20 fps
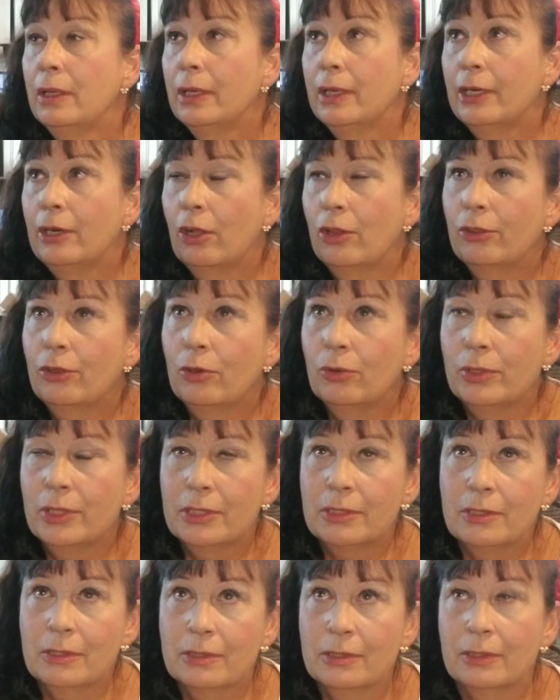And although
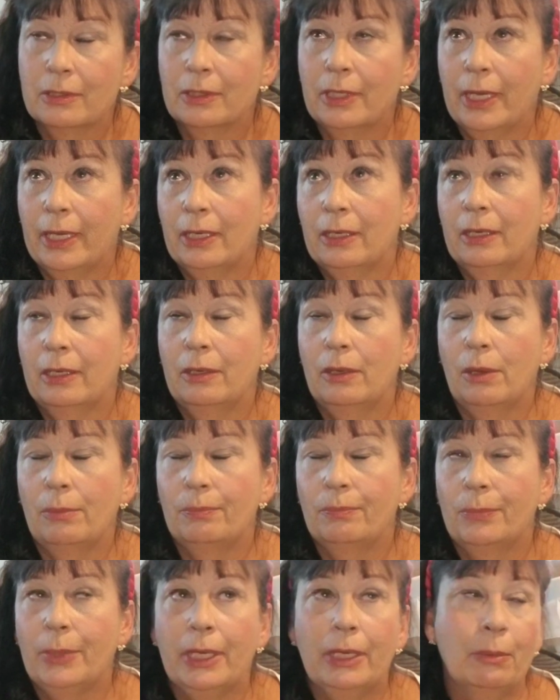this isn't like a
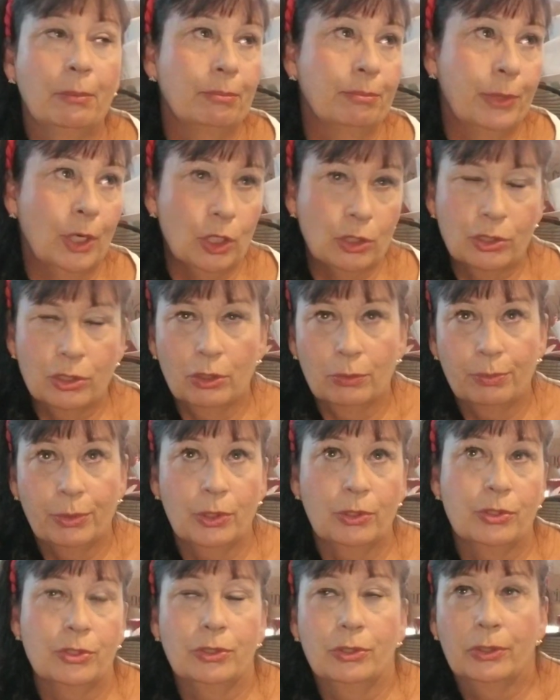
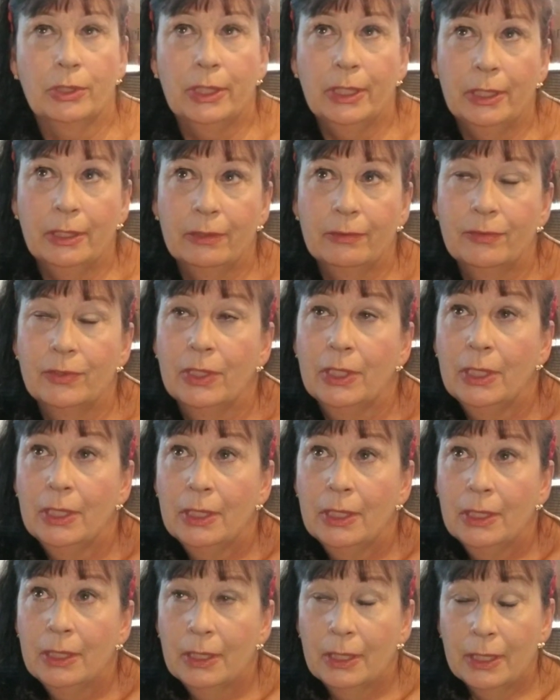personal gift,
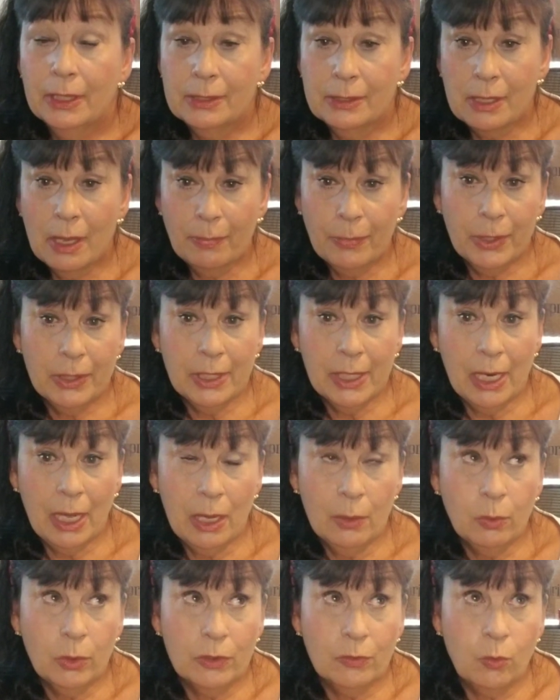it's something that
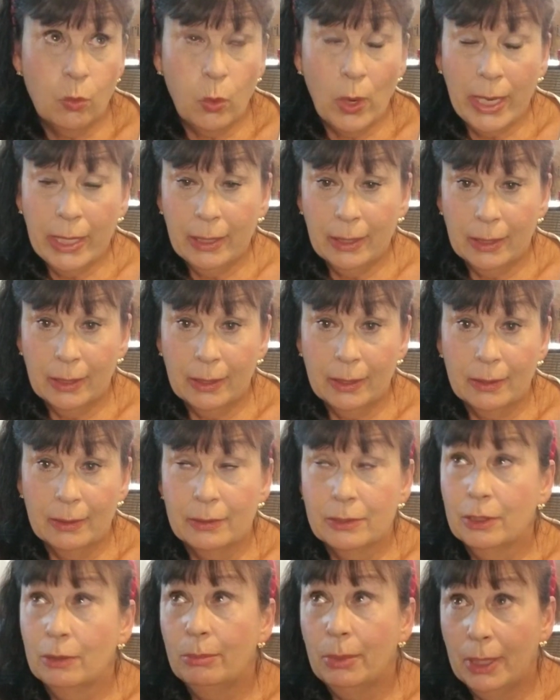I would have waited
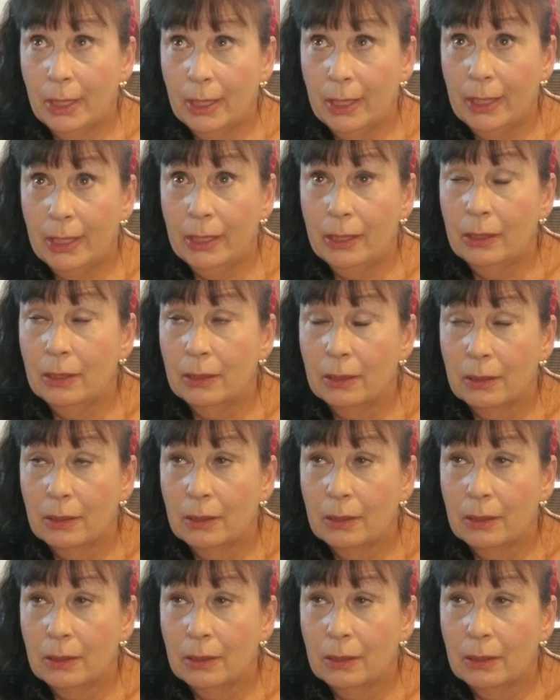to buy